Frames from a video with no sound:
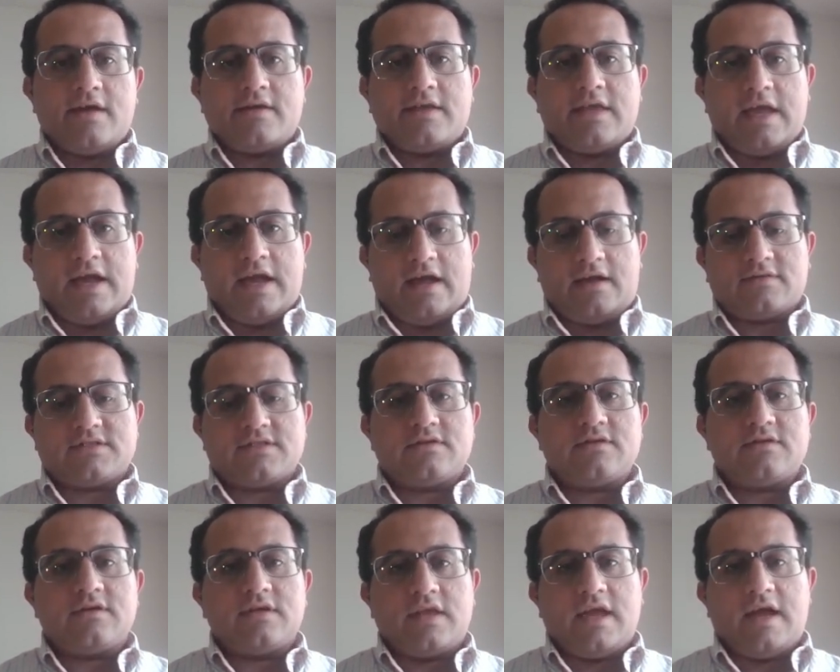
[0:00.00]

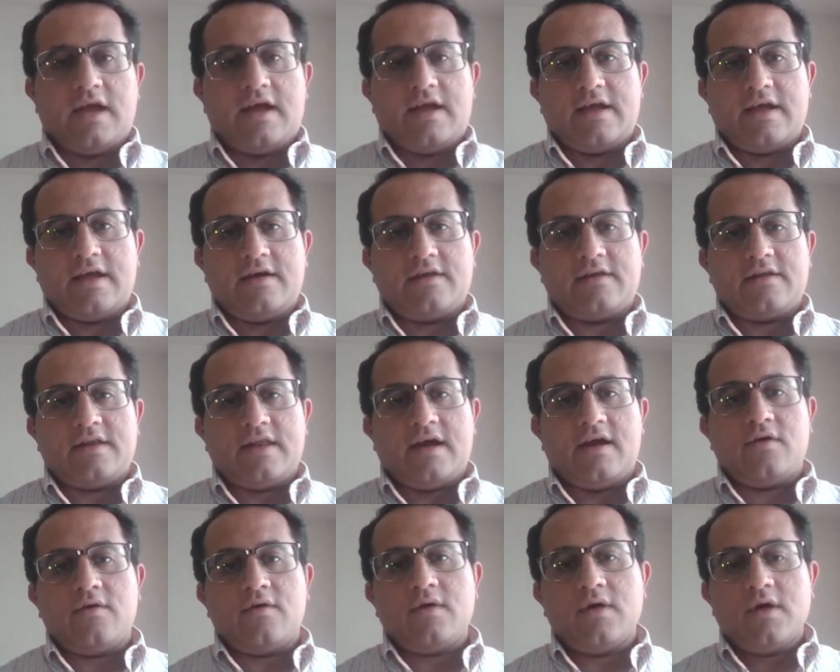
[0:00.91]
Yes. Yeah.
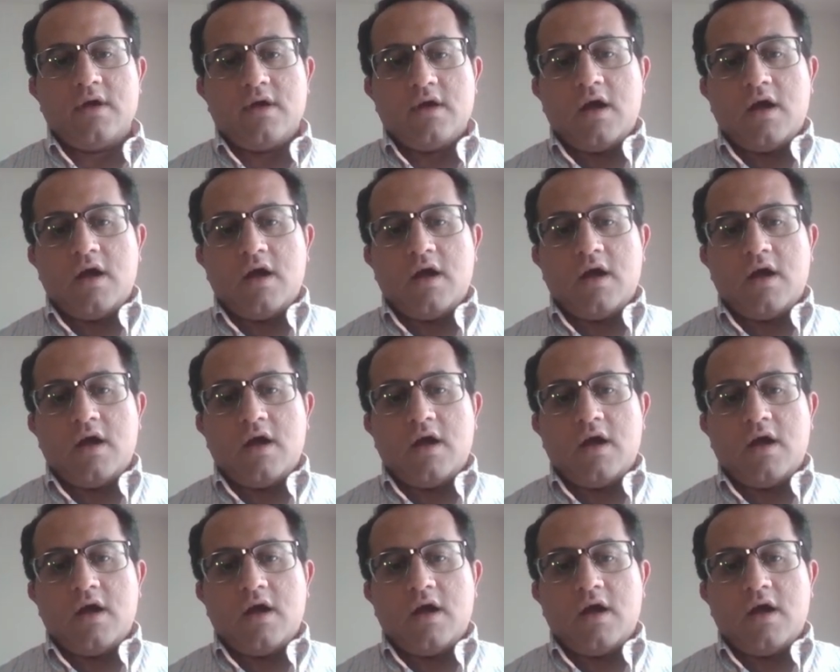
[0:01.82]
Now,